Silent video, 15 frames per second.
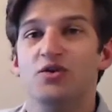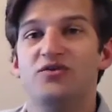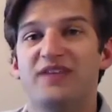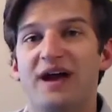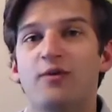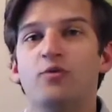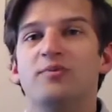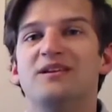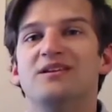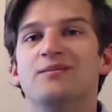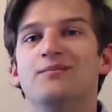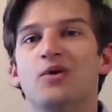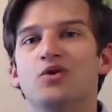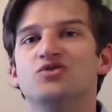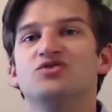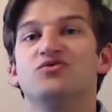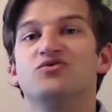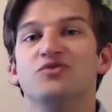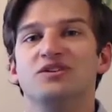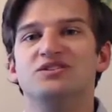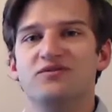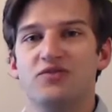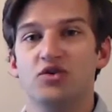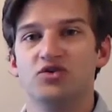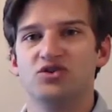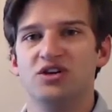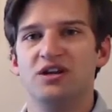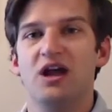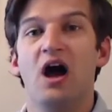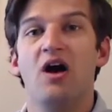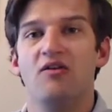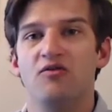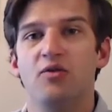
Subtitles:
that will be the most recent version of